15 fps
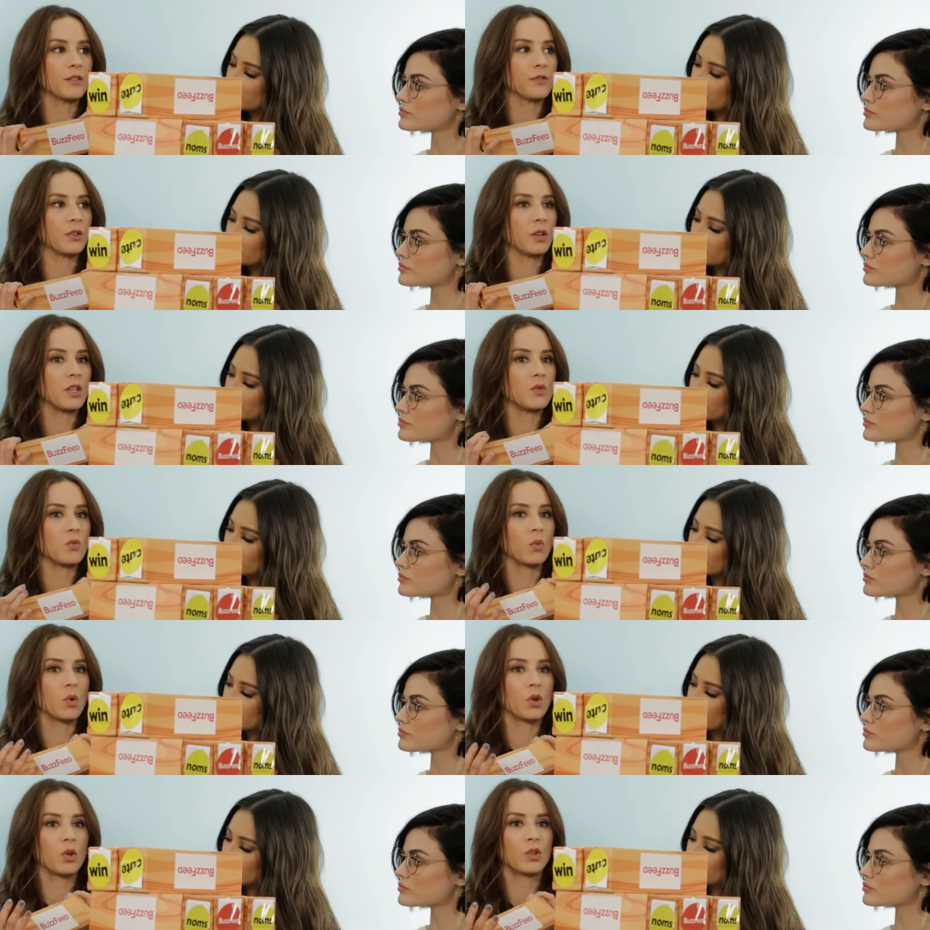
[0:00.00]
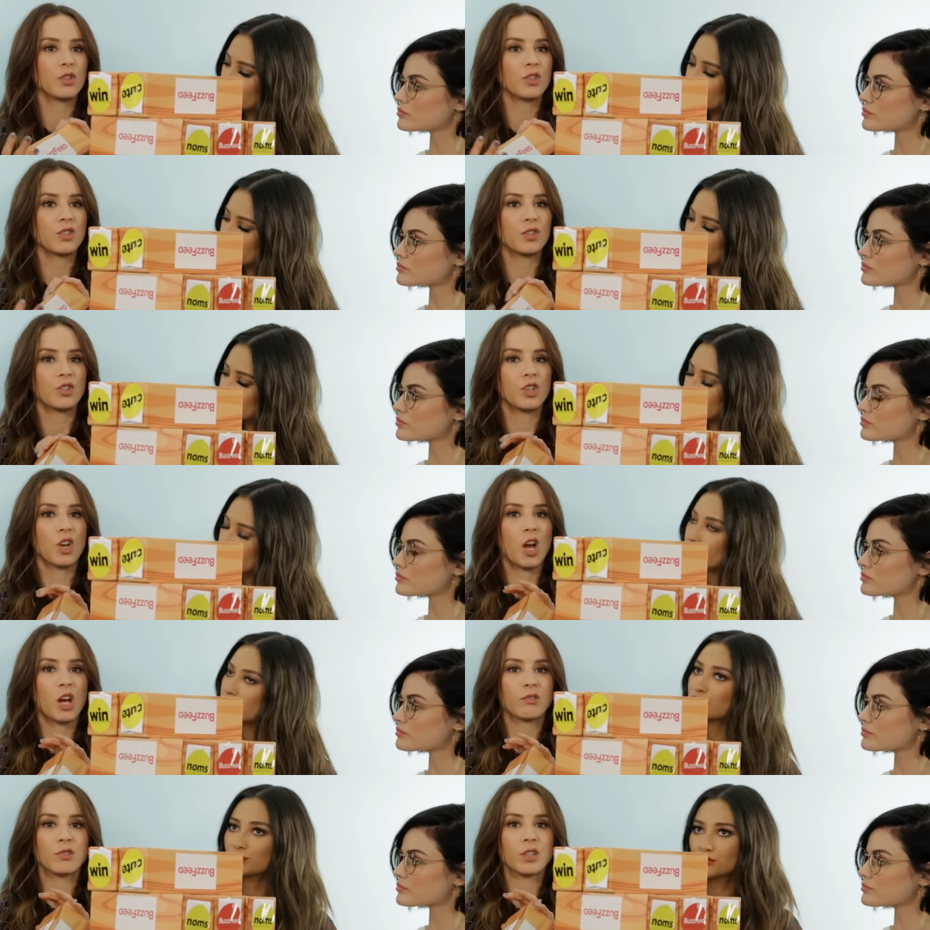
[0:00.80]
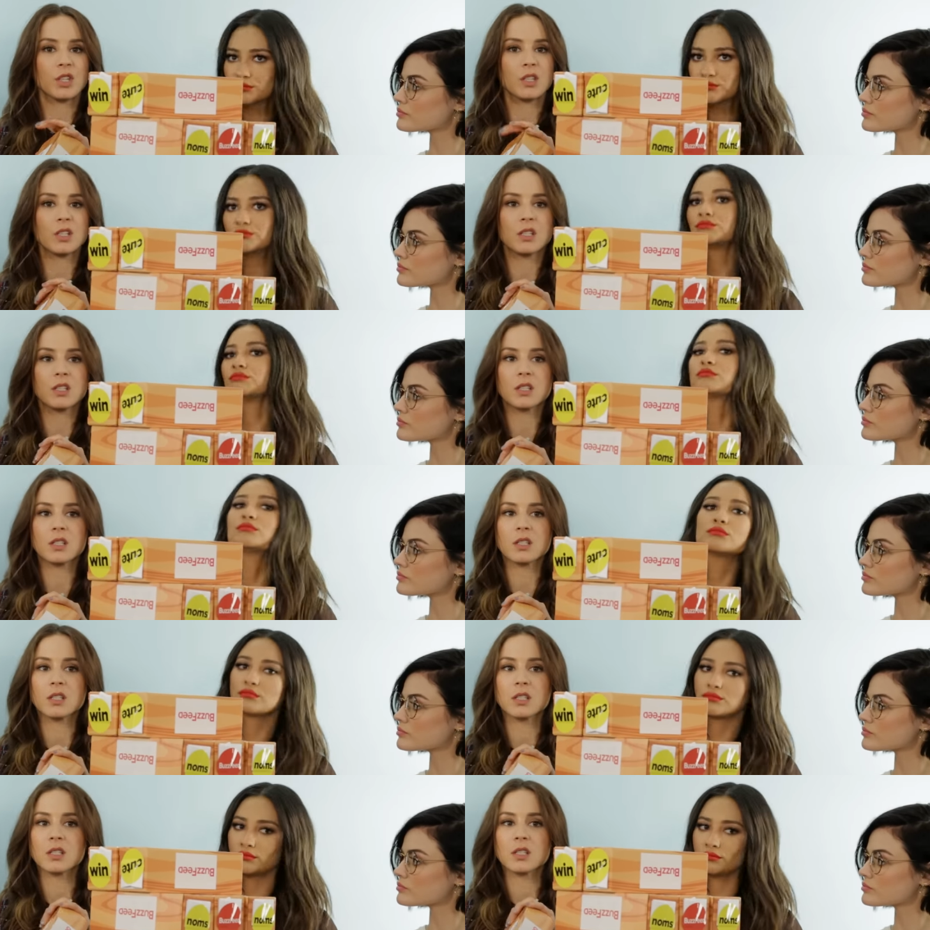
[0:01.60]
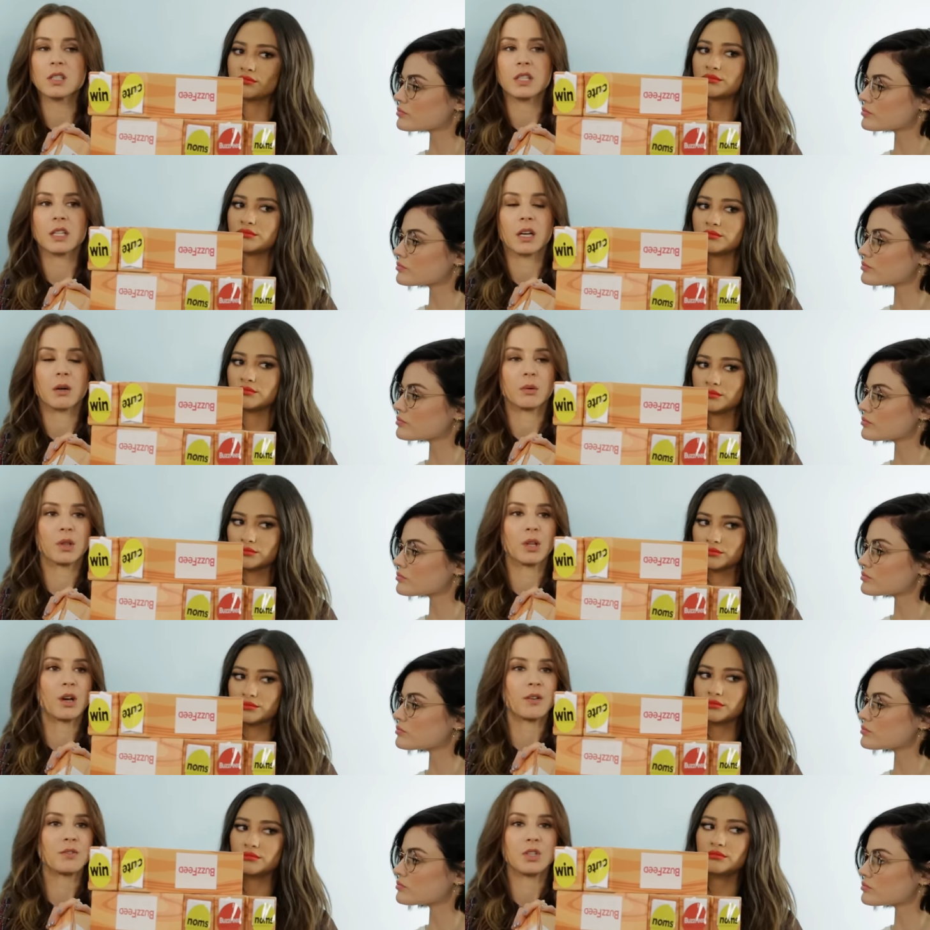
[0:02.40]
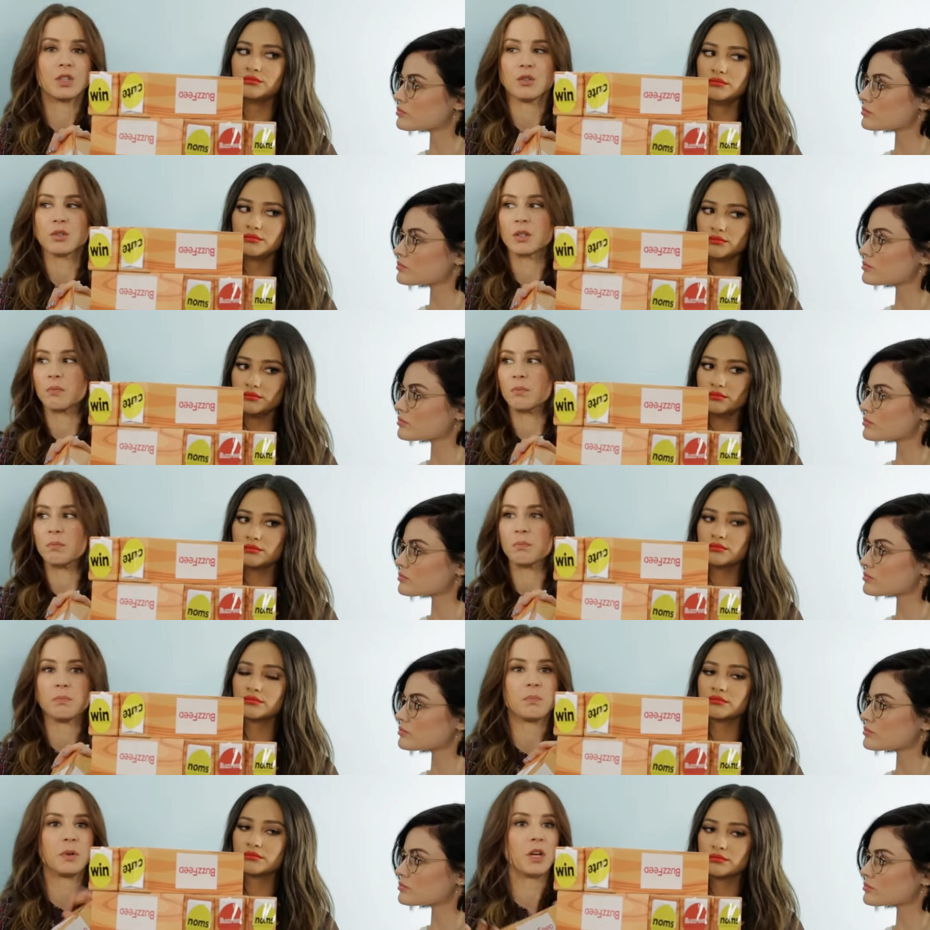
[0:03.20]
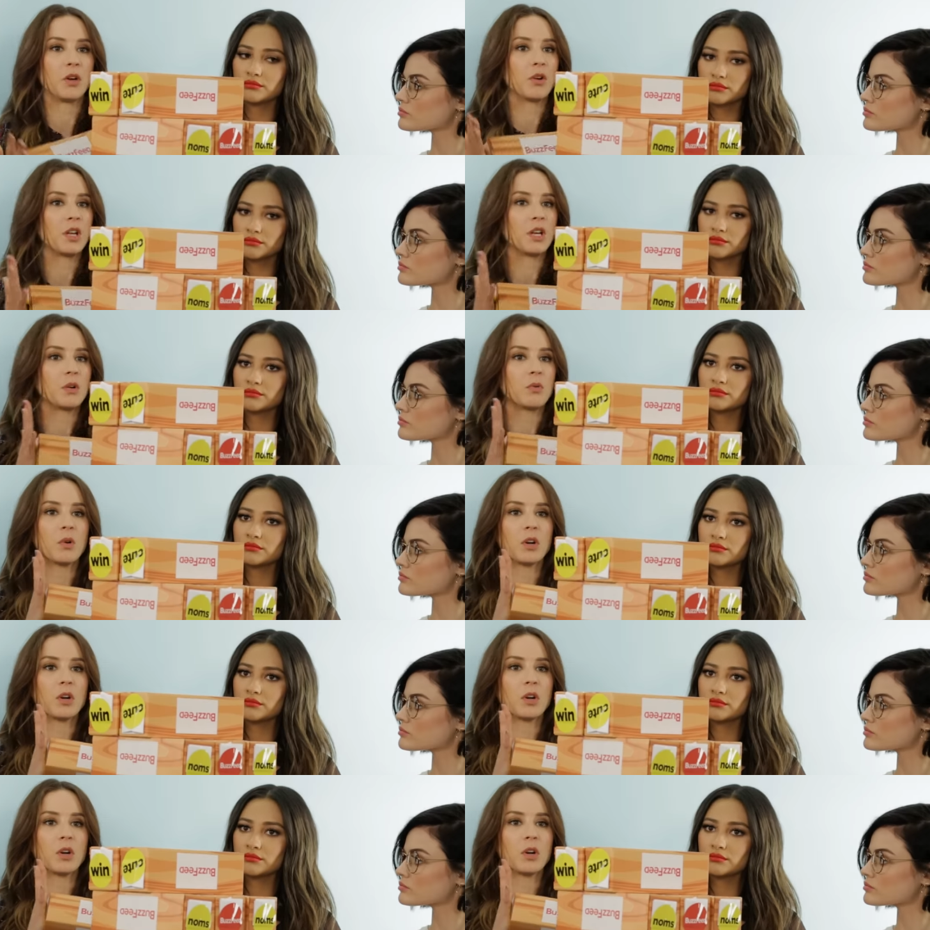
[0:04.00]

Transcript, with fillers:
Speaker 1: different worlds, genres. I think I would love to do some period